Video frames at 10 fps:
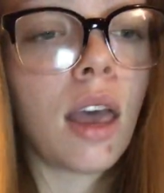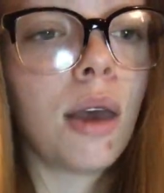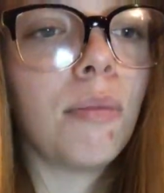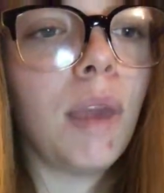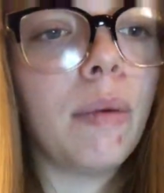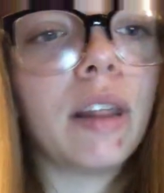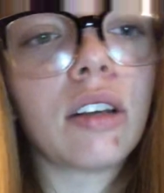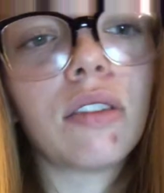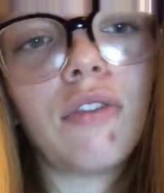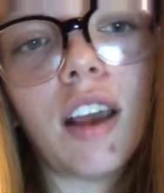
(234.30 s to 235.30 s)
Maybe
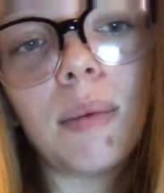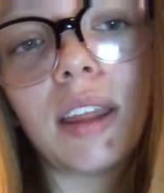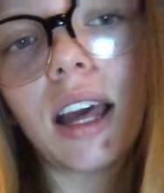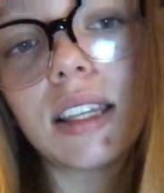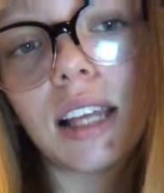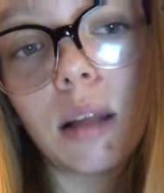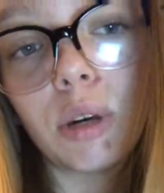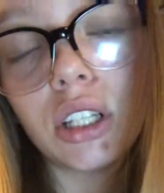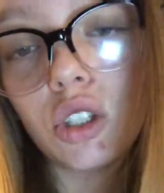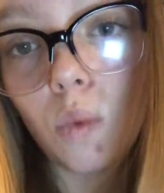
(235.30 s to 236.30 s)
there's a family that
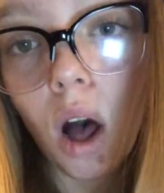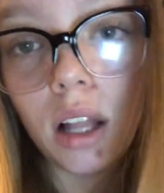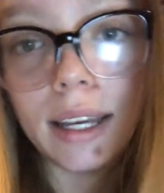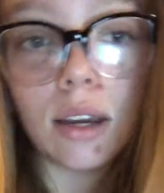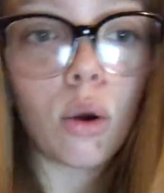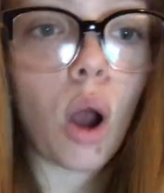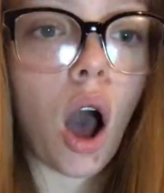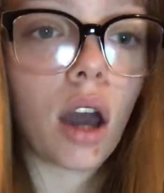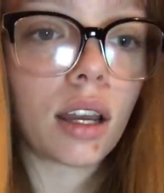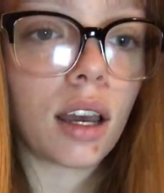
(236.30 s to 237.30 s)
celebrates Diwali or
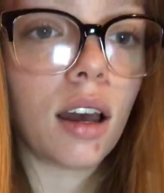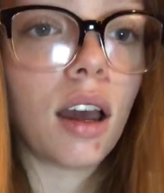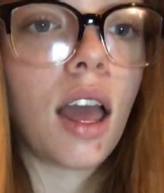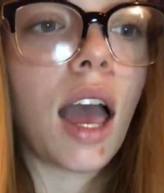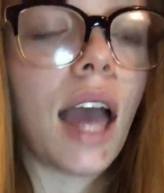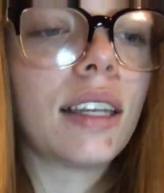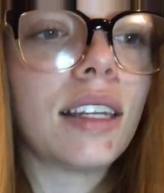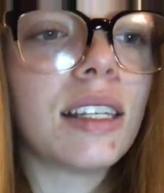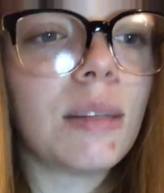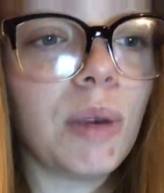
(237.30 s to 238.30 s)
Hanukkah and
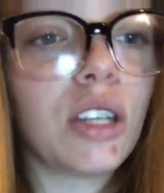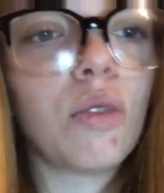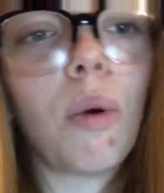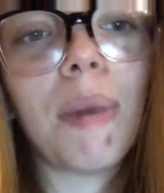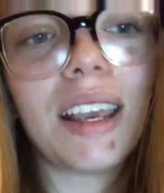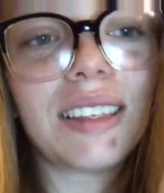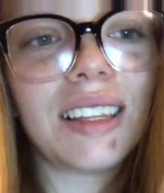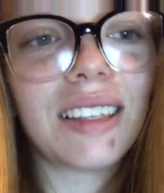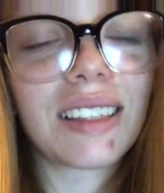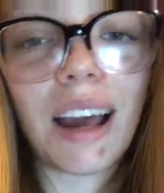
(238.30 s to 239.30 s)
can speak to what makes
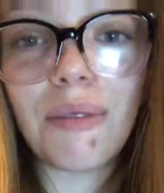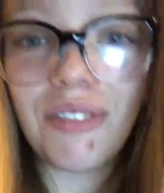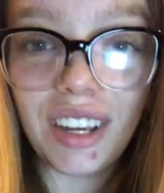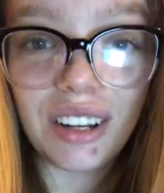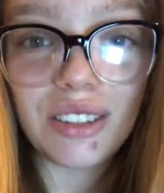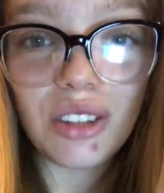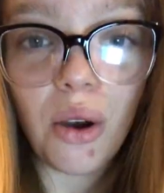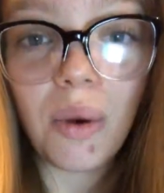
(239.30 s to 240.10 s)
this time of year so